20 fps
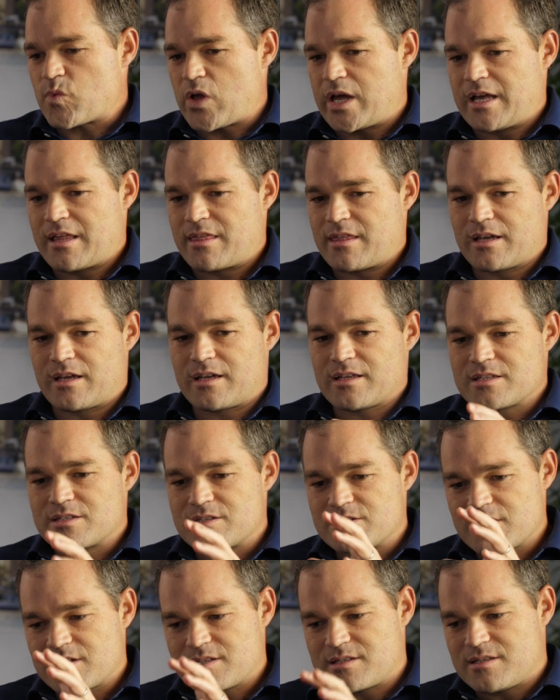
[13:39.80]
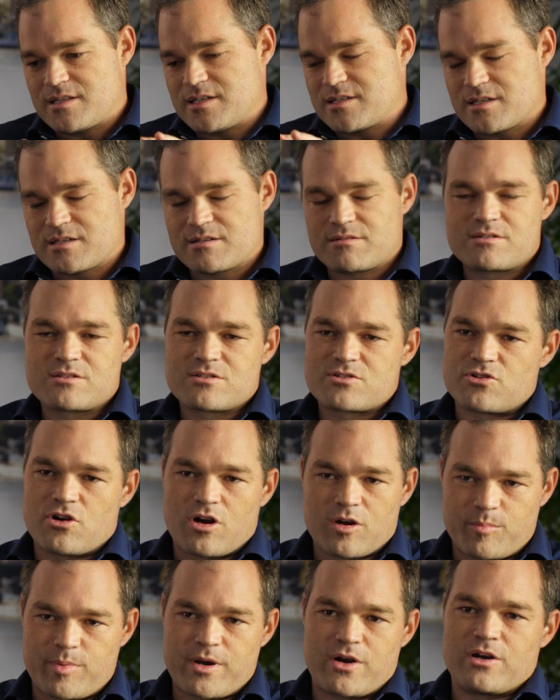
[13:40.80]
And I think there's a
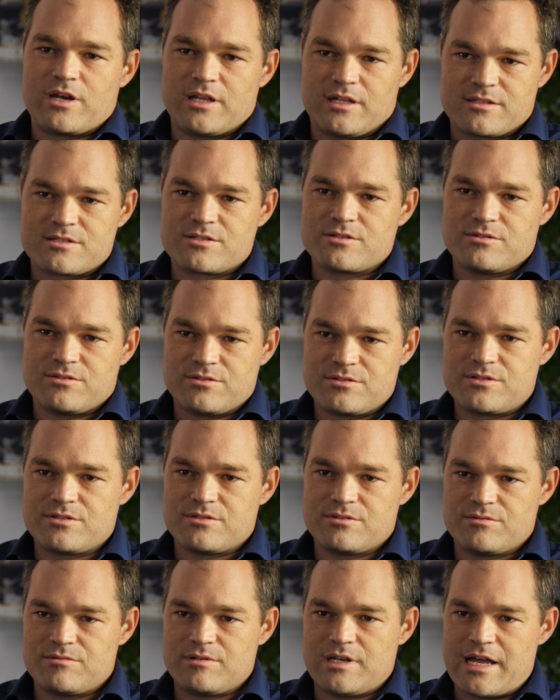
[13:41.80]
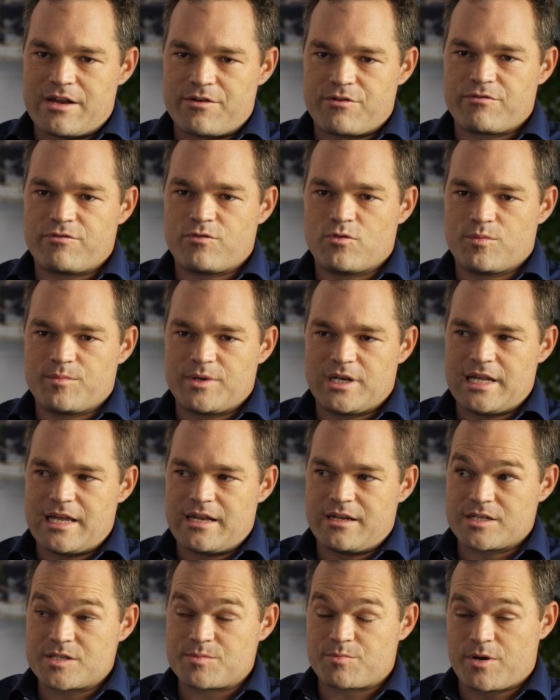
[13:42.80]
strong parallel to land reform and
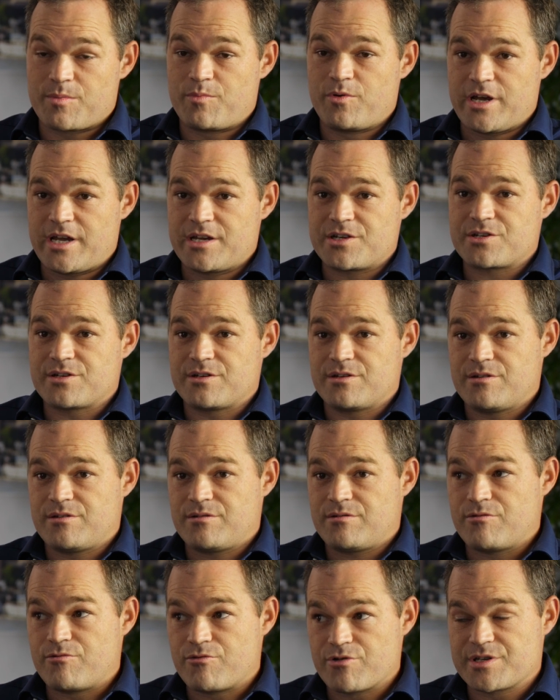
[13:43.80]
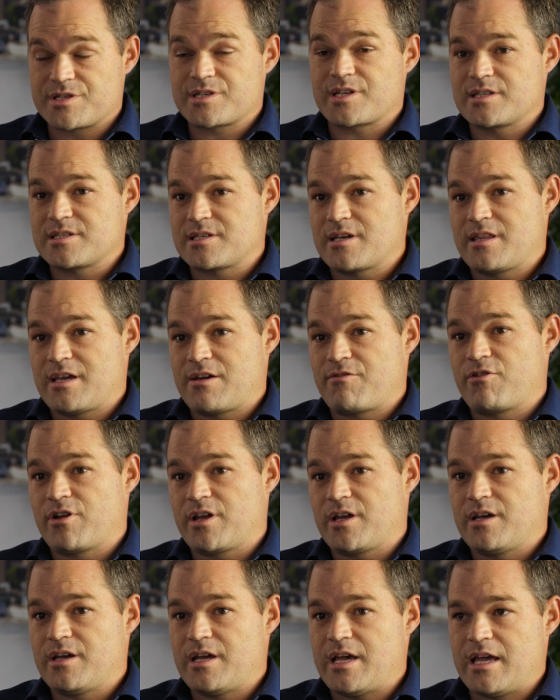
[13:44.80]
land expropriation risk in South
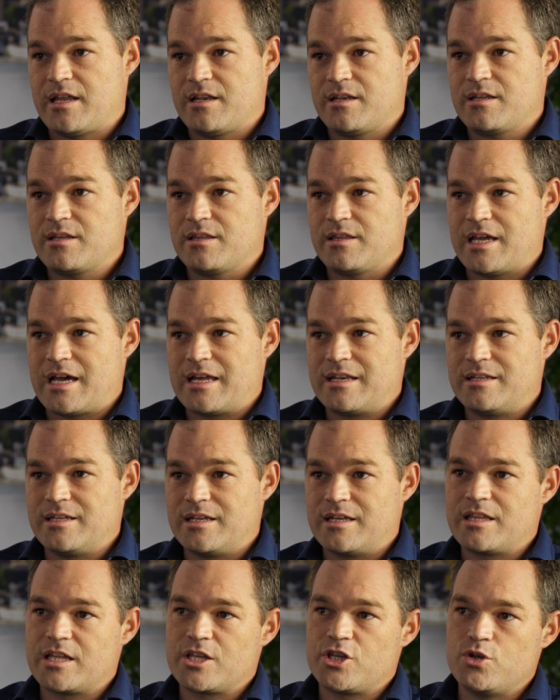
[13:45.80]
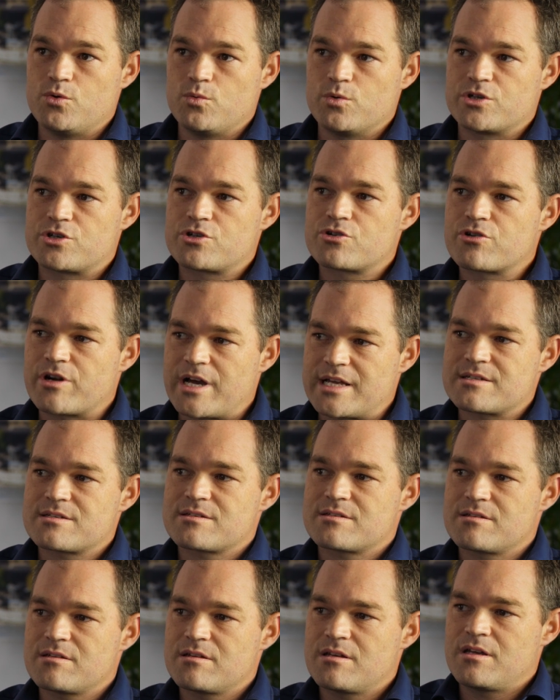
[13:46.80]
Africa, and the idea that you would
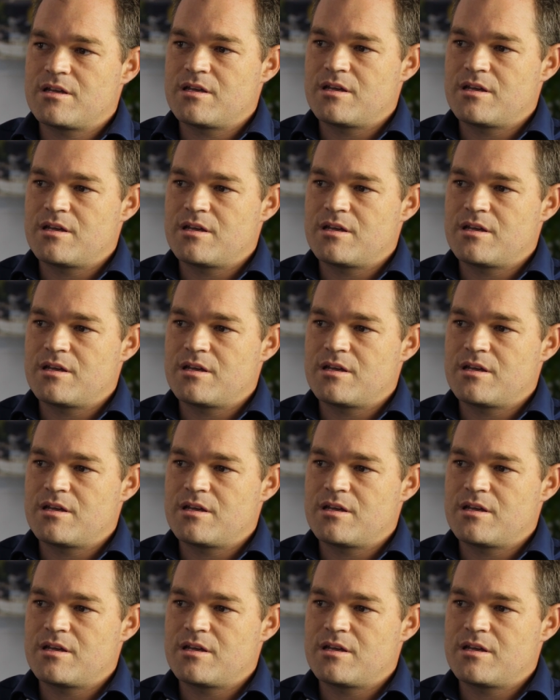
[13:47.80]
trust